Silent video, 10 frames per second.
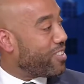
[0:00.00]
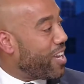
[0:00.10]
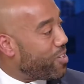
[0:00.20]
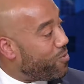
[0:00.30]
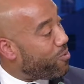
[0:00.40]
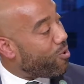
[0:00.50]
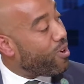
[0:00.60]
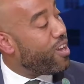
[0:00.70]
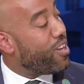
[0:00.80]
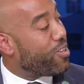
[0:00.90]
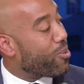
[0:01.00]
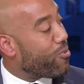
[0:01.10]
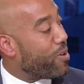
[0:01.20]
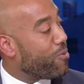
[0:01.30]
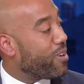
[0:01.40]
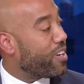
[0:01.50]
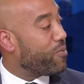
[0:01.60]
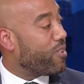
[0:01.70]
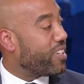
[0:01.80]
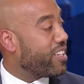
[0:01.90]
Thank you for your great work and
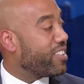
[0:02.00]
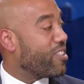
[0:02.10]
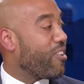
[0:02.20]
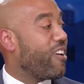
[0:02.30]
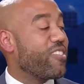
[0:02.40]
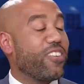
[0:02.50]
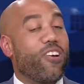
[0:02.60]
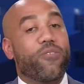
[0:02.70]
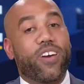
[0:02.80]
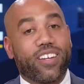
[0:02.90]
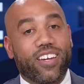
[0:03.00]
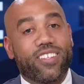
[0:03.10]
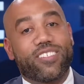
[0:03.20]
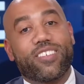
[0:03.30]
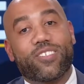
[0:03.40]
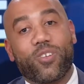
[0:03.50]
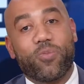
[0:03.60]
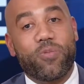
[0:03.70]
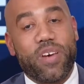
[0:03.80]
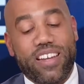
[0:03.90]
for leading the charge in our fight against this
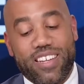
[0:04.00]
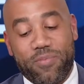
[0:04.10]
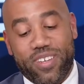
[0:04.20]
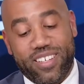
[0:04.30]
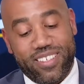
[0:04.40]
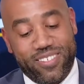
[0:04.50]
global pandemic.